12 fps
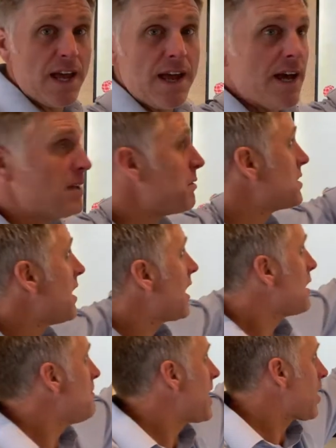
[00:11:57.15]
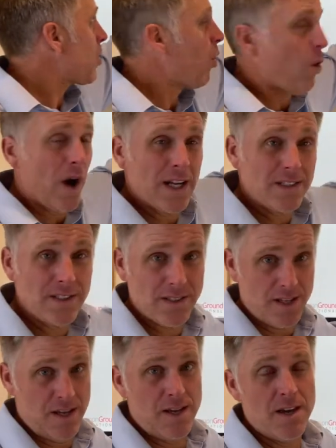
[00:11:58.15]
and we'll talk about a
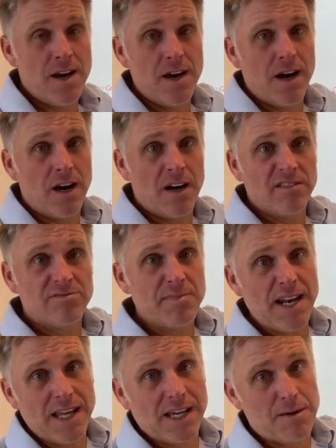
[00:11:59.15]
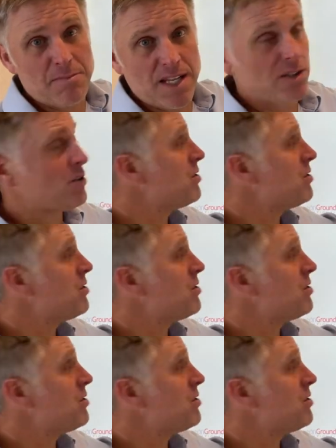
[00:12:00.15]
quantity of medicamentos